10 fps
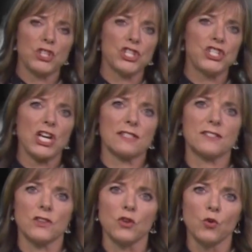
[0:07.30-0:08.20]
which are just
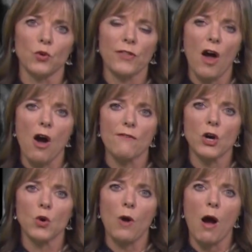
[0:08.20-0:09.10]
to the north of
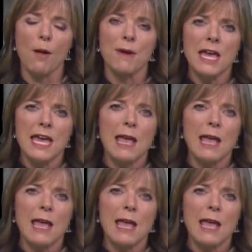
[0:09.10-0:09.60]
Guam.